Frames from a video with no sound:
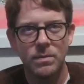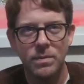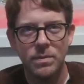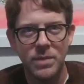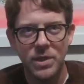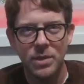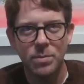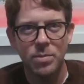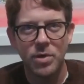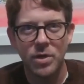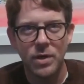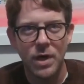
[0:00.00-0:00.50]

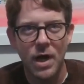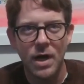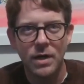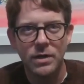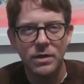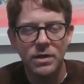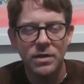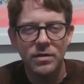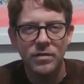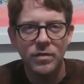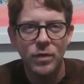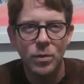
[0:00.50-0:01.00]
Be
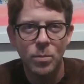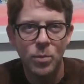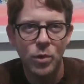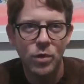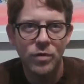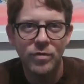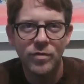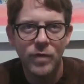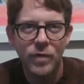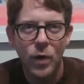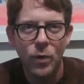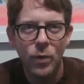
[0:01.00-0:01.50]
productive or
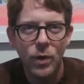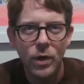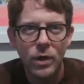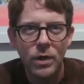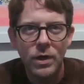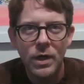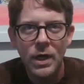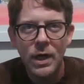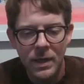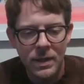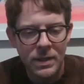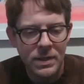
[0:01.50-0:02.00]
move
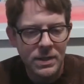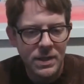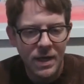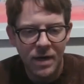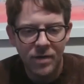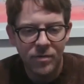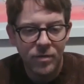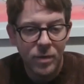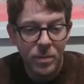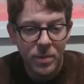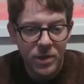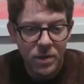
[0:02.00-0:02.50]
forward, and
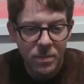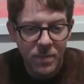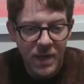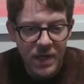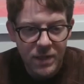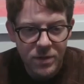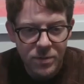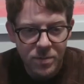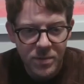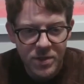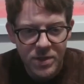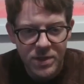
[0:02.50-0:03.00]
everybody
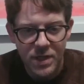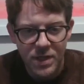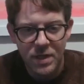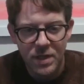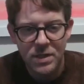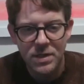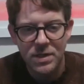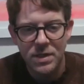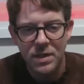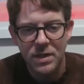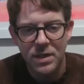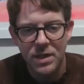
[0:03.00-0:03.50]
makes
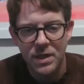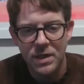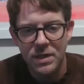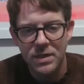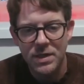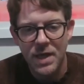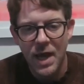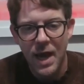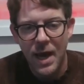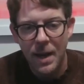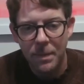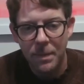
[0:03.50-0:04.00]
mistakes and things.